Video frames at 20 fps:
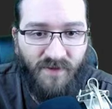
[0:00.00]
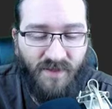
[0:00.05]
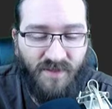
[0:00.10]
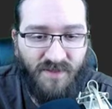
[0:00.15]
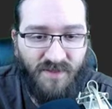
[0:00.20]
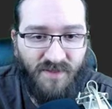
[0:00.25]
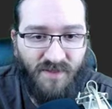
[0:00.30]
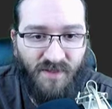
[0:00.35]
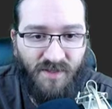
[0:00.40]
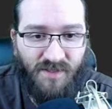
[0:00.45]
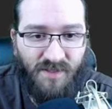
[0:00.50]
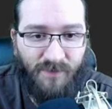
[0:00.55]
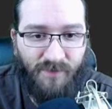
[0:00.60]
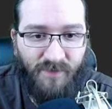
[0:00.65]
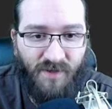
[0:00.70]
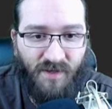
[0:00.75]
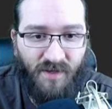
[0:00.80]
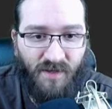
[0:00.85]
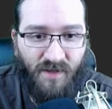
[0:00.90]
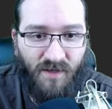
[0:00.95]
this needs to
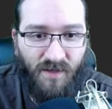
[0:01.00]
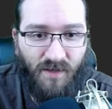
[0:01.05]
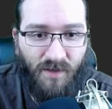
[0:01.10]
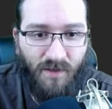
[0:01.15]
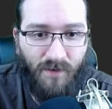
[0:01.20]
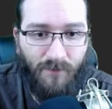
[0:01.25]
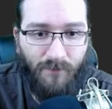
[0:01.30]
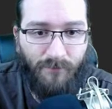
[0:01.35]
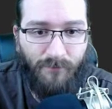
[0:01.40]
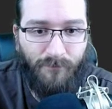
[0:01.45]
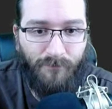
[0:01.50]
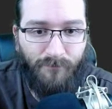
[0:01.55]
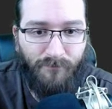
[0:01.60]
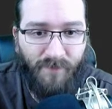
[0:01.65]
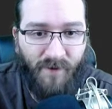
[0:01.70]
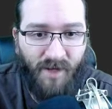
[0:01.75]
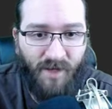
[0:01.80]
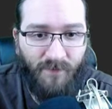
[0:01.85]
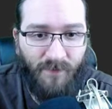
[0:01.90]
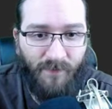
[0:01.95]
be,
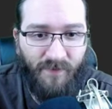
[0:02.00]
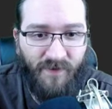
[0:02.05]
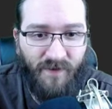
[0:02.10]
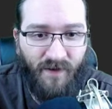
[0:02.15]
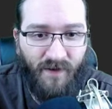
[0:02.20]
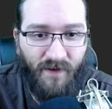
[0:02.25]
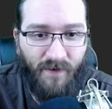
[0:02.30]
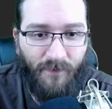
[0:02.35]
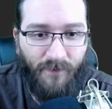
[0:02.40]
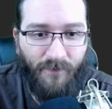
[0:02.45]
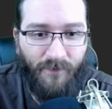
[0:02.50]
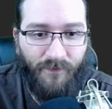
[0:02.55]
bam, up there.